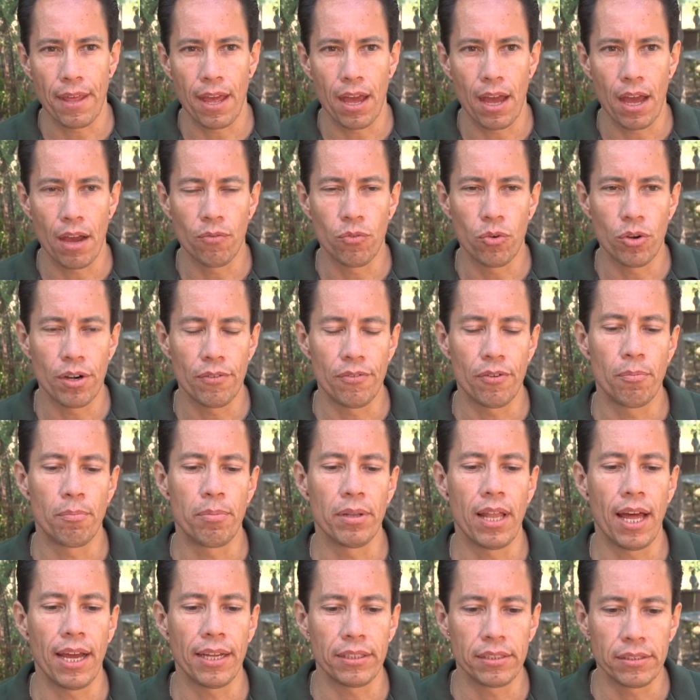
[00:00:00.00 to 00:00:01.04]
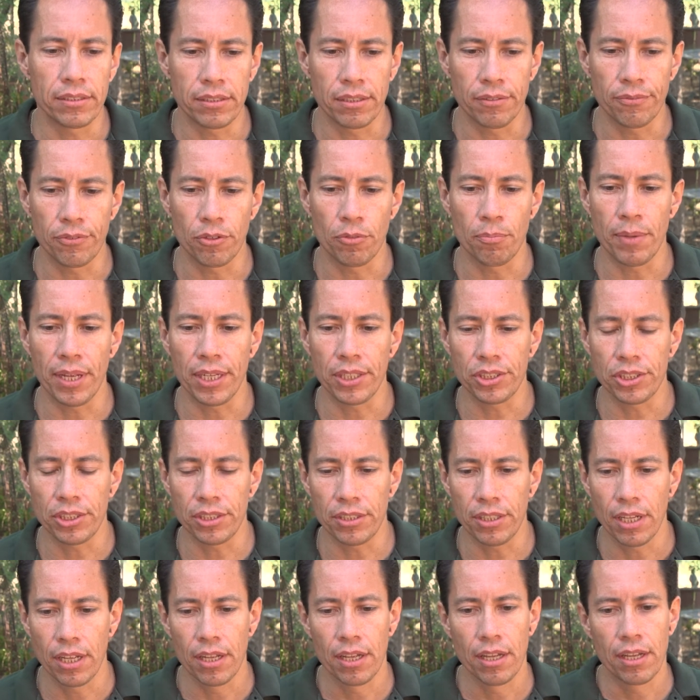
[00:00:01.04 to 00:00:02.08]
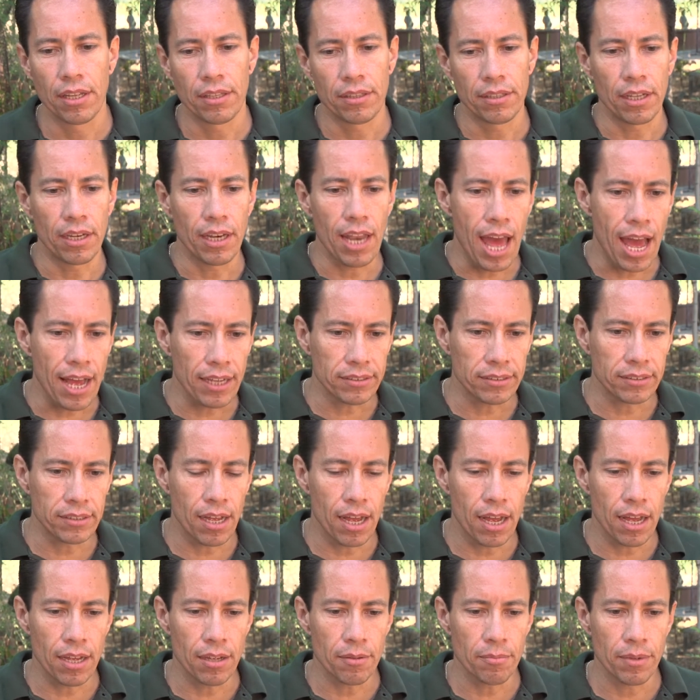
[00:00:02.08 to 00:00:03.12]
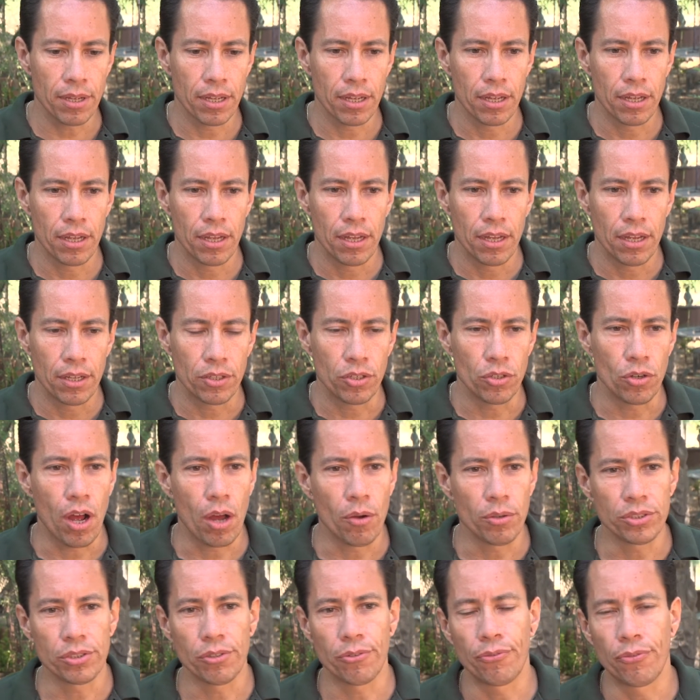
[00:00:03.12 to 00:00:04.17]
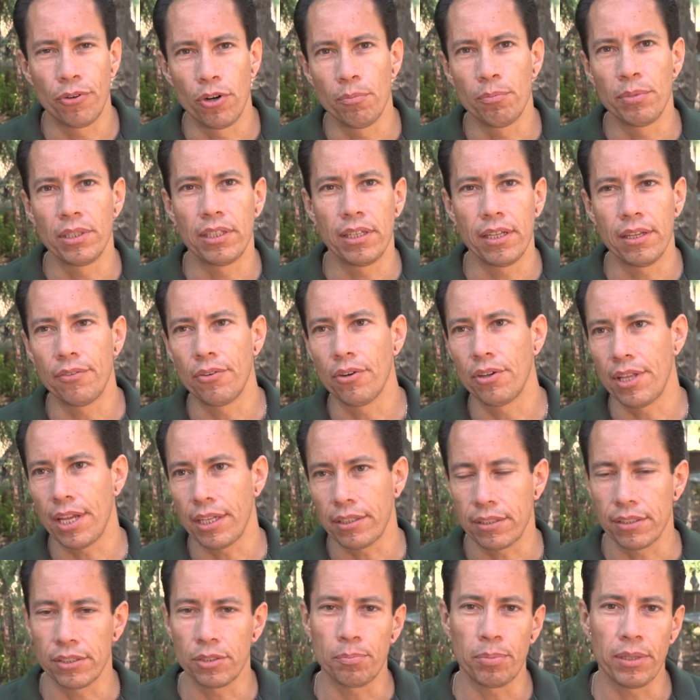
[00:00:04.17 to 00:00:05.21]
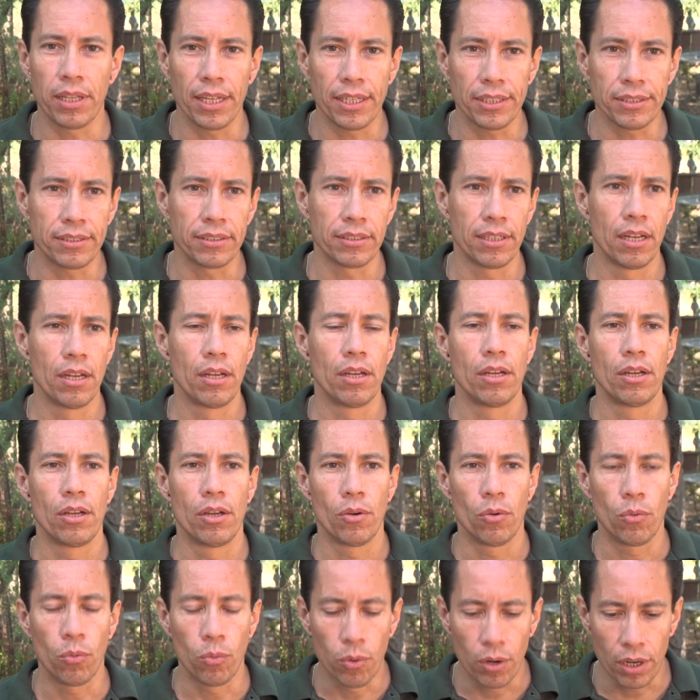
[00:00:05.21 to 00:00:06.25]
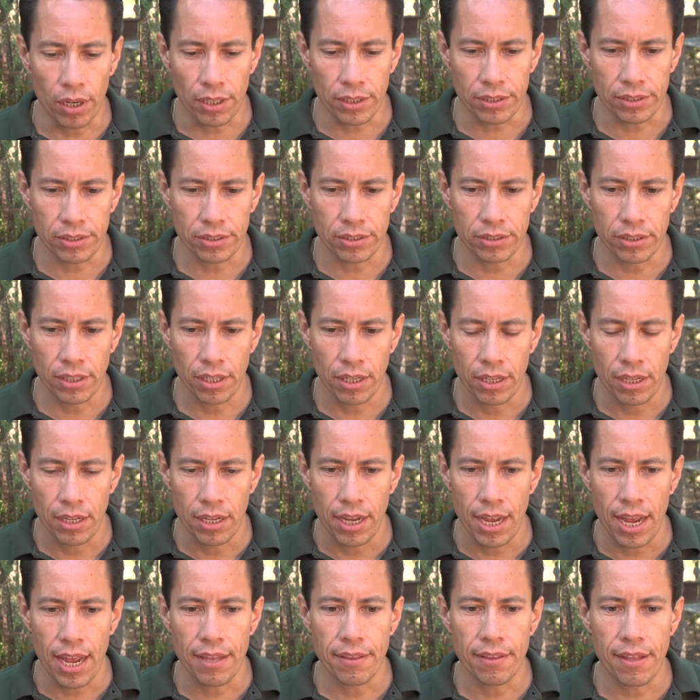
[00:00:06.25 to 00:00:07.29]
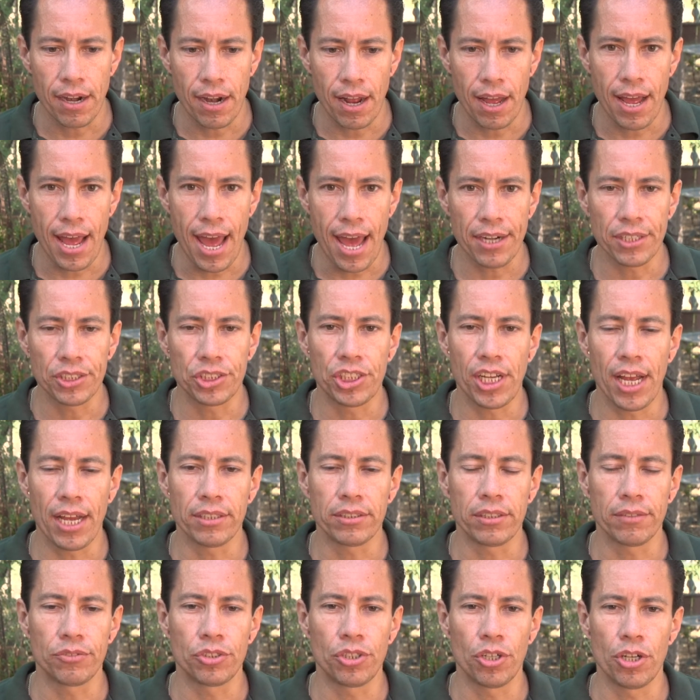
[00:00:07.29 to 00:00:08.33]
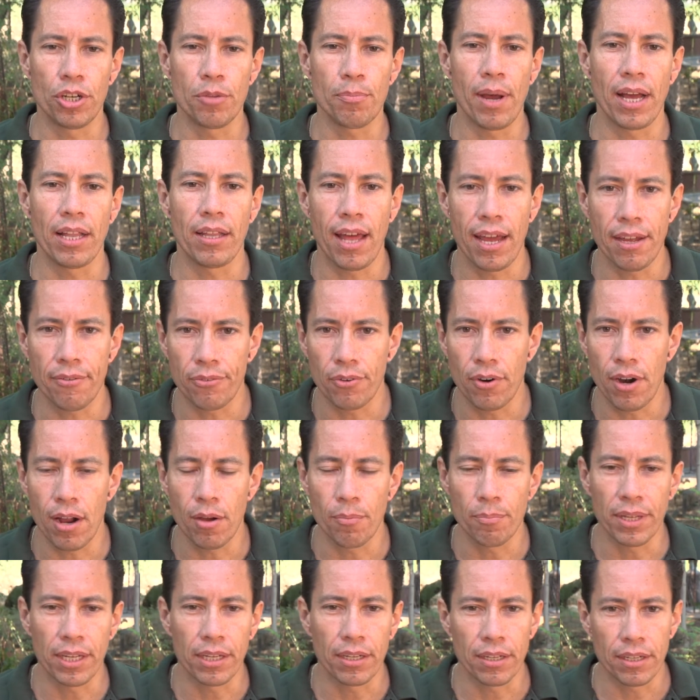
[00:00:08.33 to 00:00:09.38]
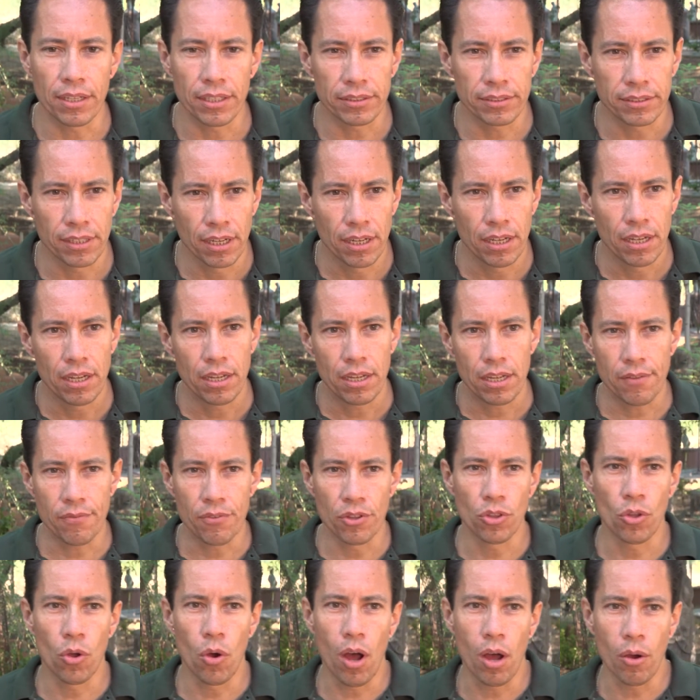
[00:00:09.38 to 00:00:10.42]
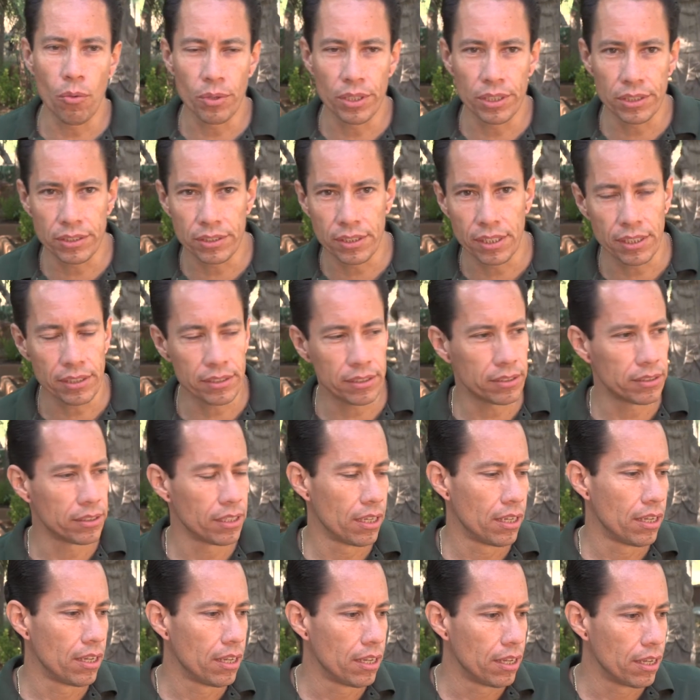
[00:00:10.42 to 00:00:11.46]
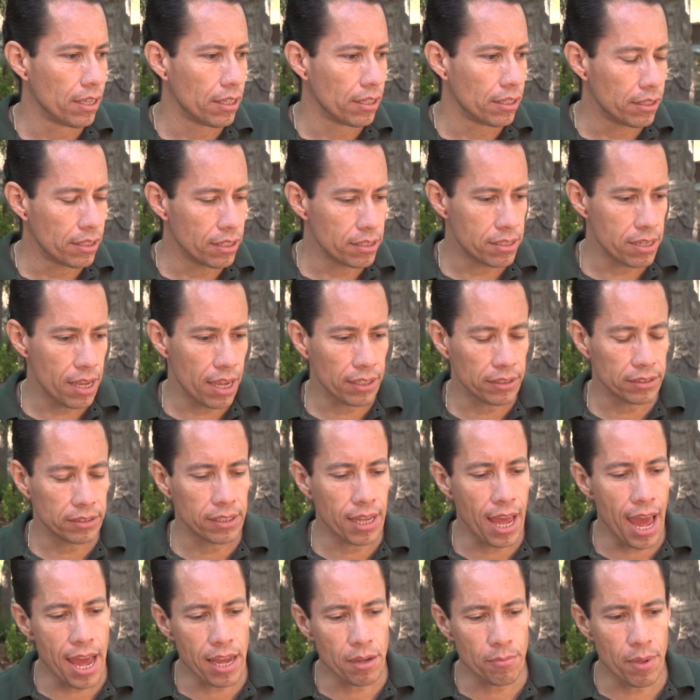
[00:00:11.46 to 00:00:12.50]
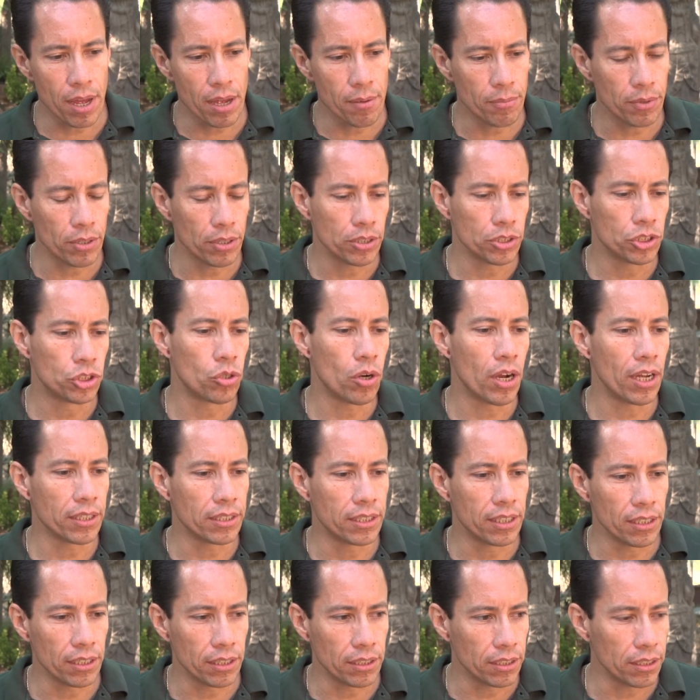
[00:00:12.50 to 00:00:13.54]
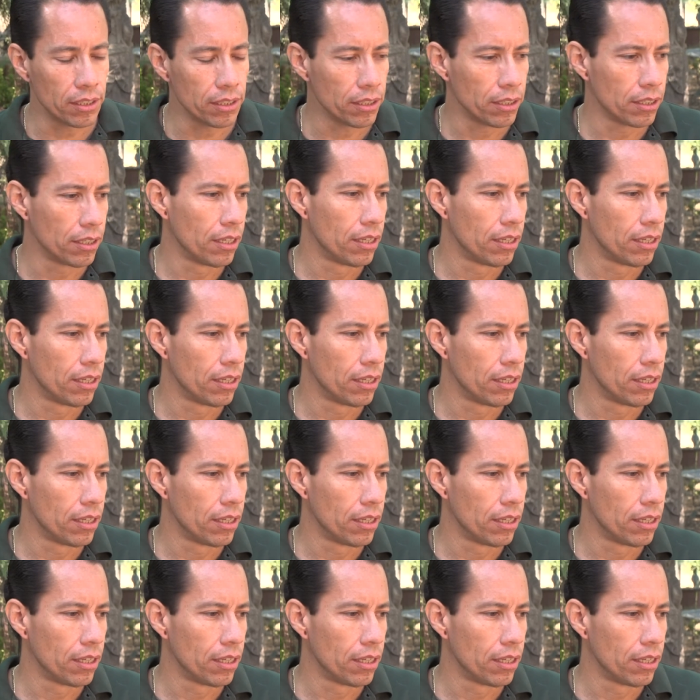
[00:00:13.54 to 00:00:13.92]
I would have applied this information the last time. I was a firm believer that this place works and that I had a chance of turning my life around, because even though I was this ex-gang member, drug dealer,